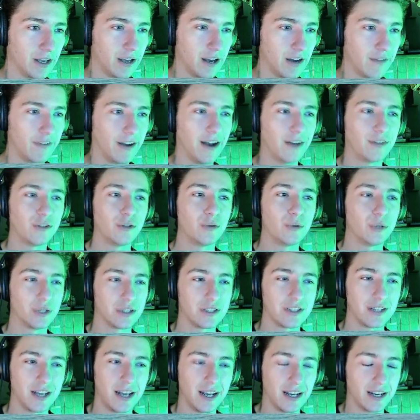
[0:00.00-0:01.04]
of how you can
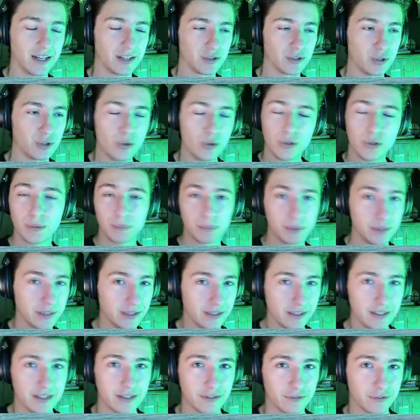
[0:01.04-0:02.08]
take two
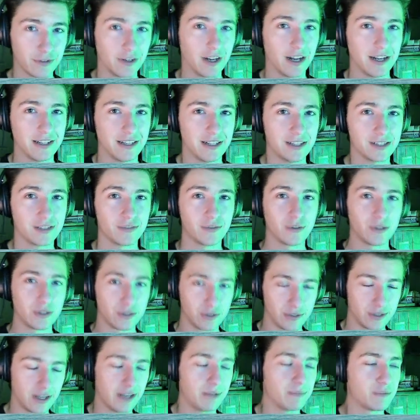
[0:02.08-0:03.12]
completely different ideas for the
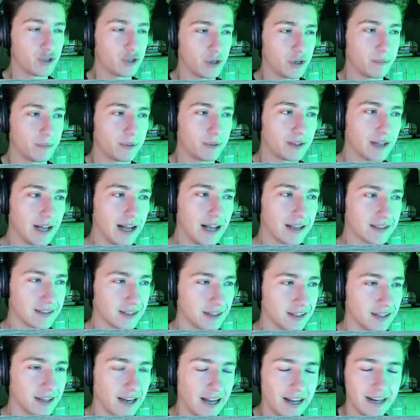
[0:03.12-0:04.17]
same ship class
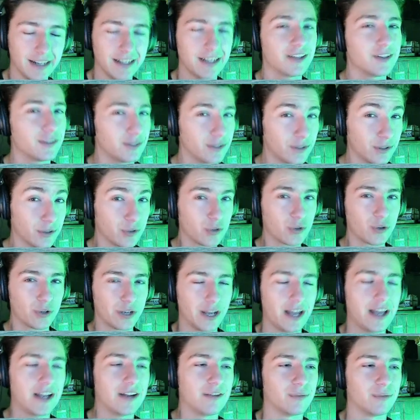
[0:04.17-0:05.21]
and kind of get a little
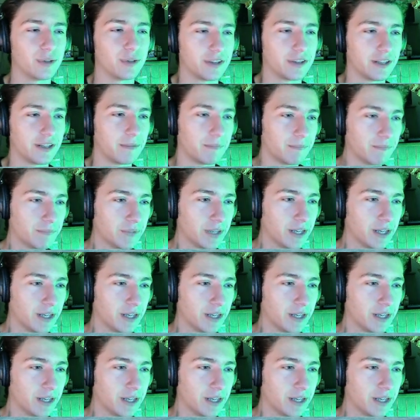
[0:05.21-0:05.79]
creative with it.